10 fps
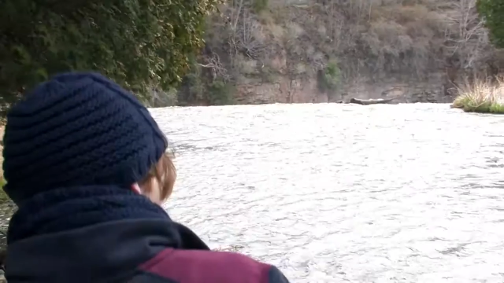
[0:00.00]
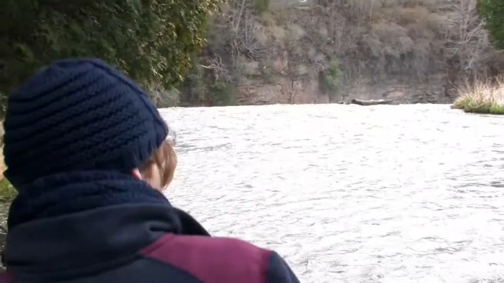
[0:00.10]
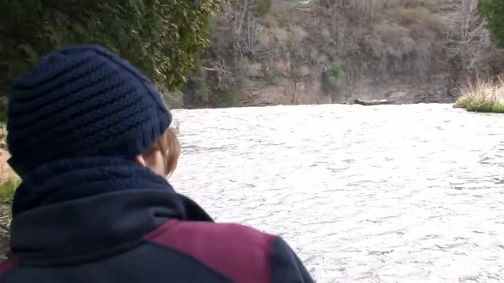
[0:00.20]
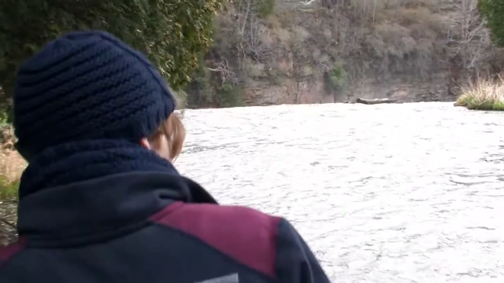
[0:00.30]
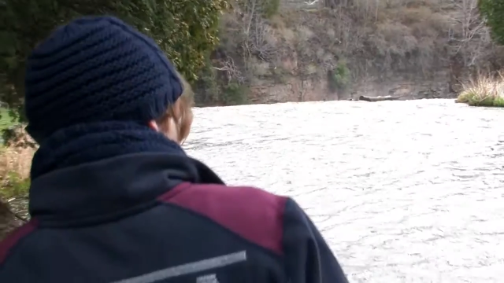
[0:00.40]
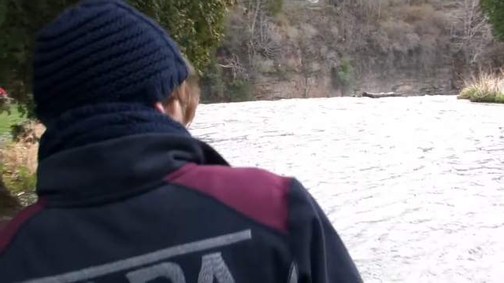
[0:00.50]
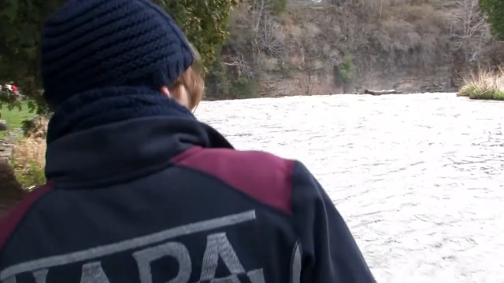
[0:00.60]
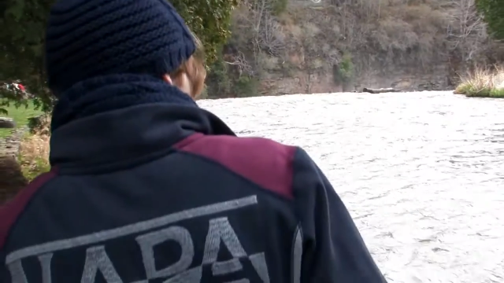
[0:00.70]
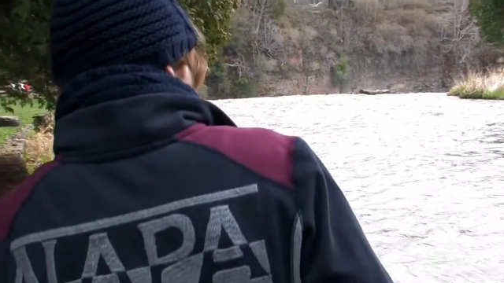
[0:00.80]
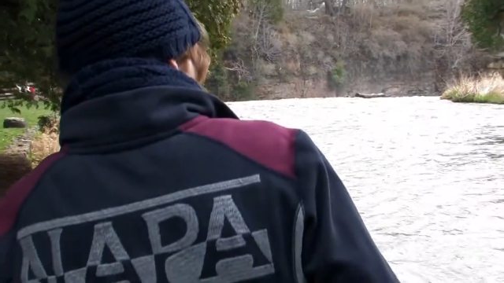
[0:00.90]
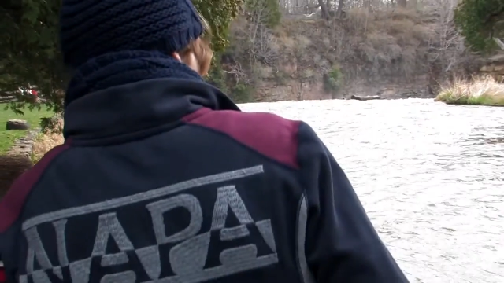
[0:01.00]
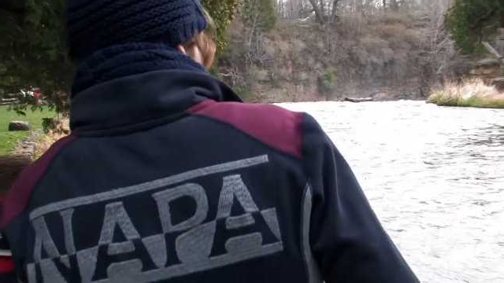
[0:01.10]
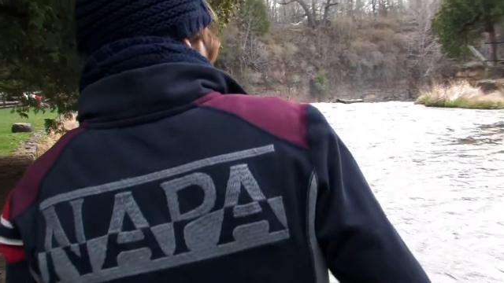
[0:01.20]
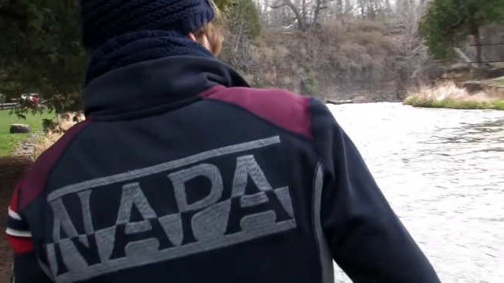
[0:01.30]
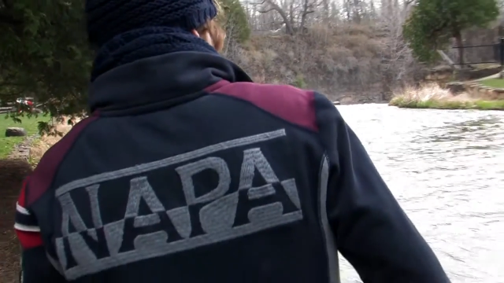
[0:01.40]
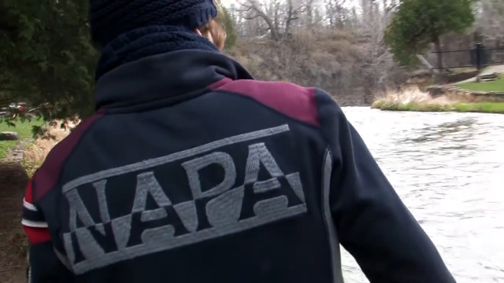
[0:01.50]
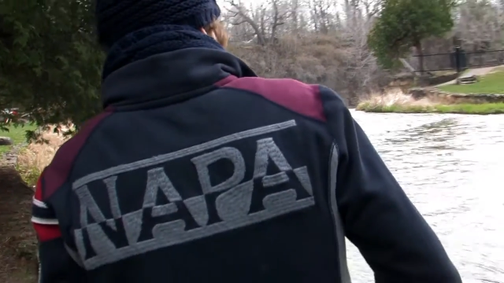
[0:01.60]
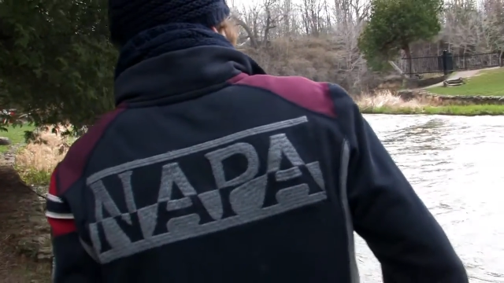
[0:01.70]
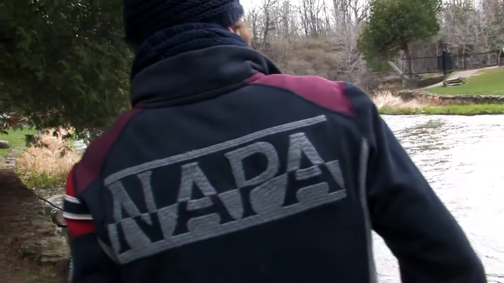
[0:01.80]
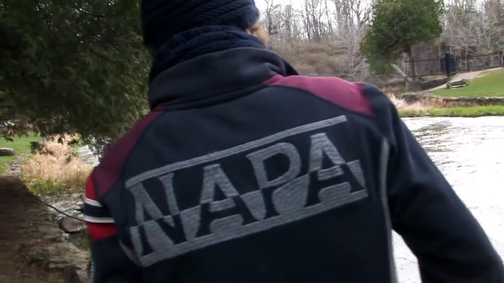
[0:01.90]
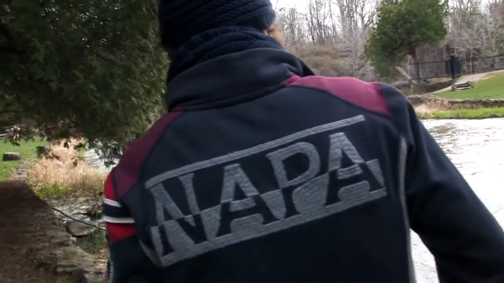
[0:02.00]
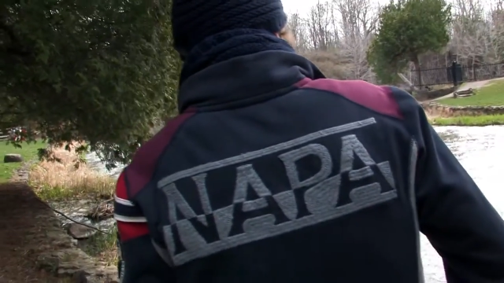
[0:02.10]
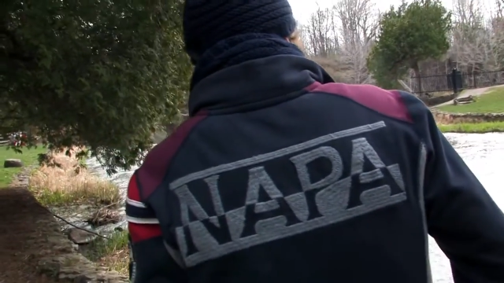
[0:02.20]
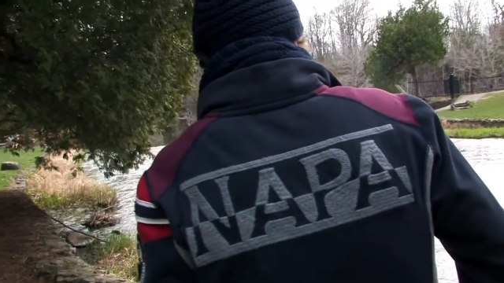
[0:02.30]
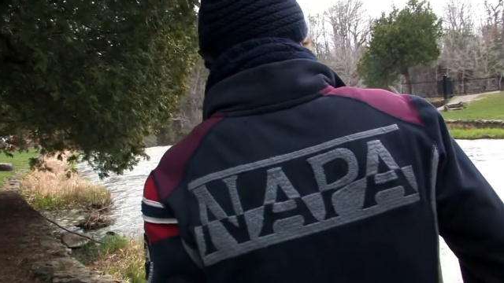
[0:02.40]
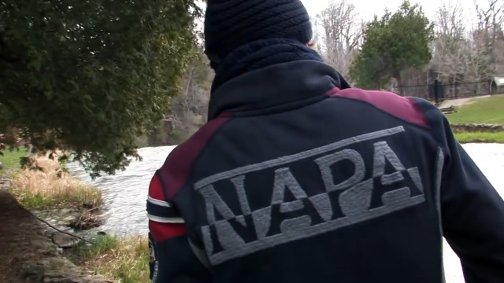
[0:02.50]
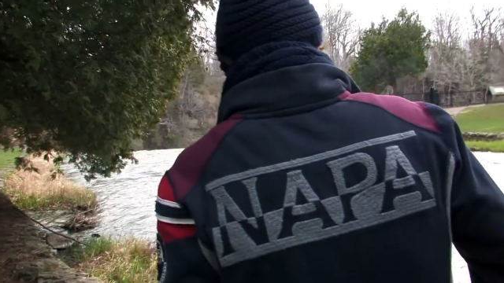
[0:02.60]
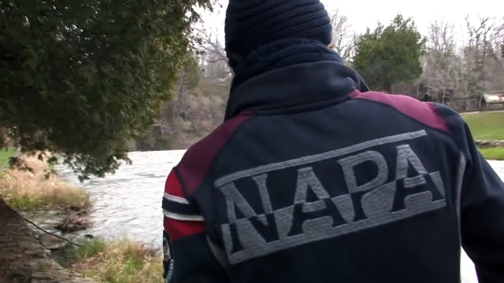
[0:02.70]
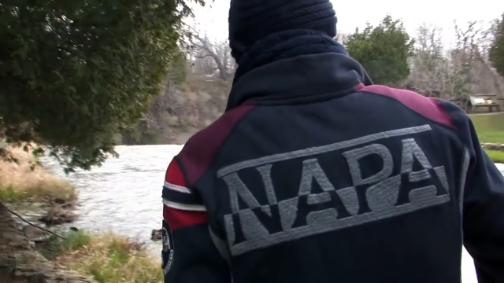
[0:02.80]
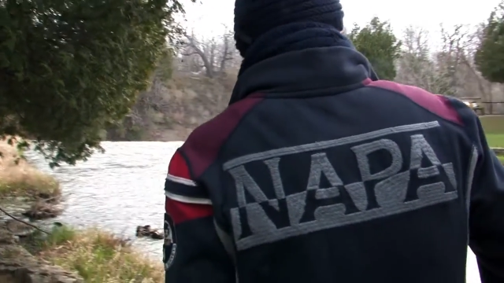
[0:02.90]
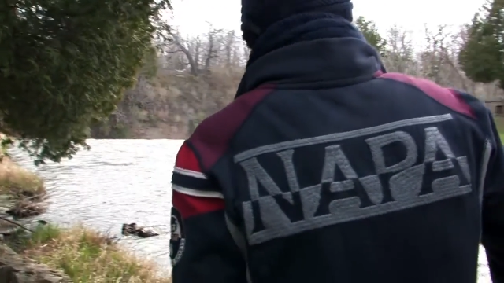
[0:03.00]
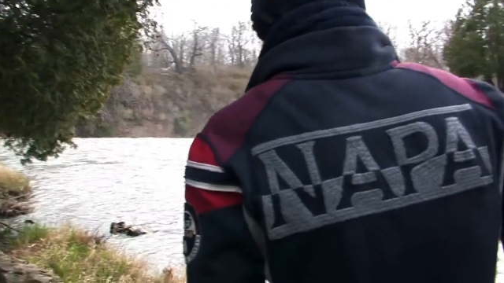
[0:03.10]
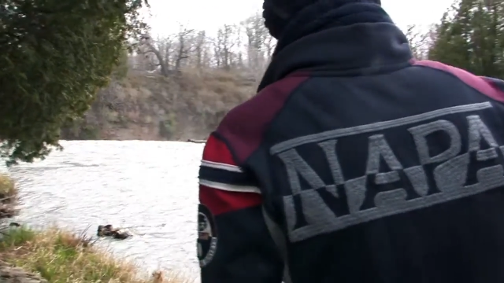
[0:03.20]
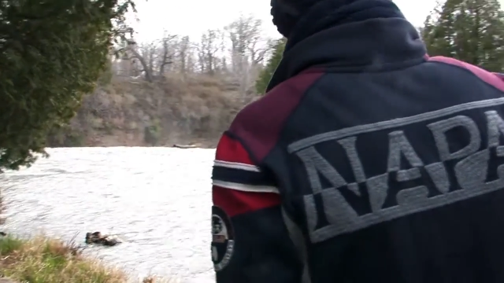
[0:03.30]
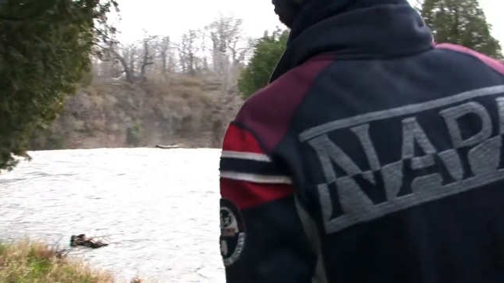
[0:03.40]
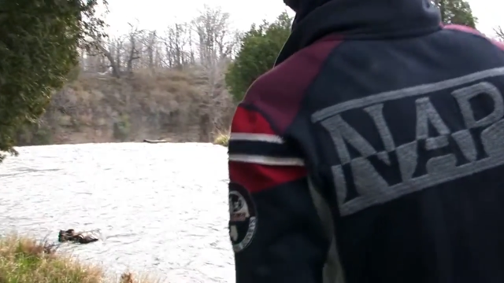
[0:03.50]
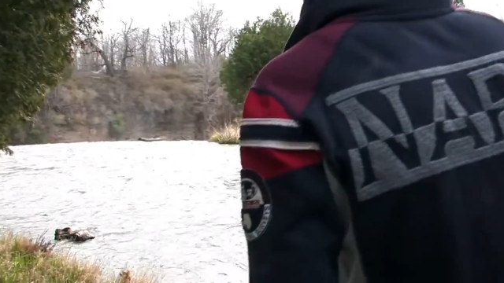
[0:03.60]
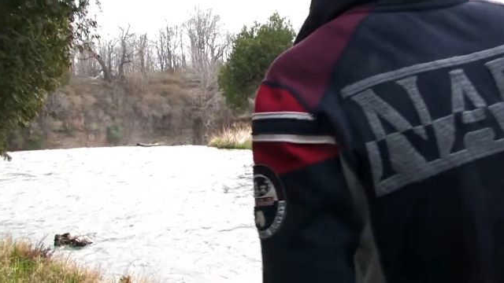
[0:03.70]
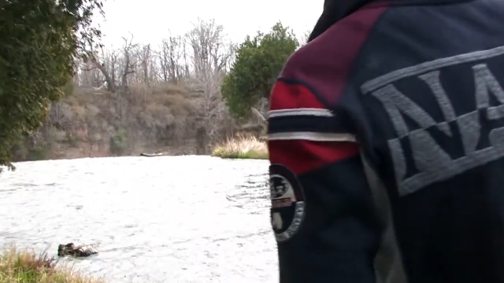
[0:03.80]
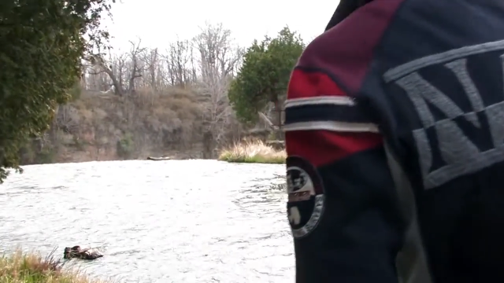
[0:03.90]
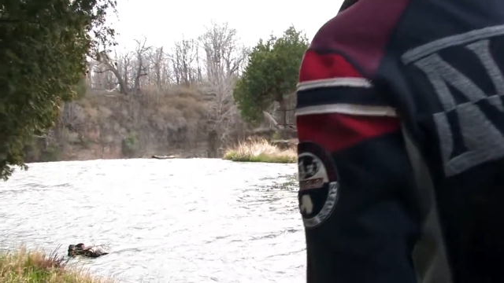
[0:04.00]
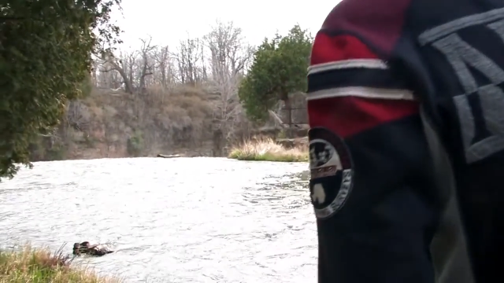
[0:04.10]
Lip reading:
(no speaker visible)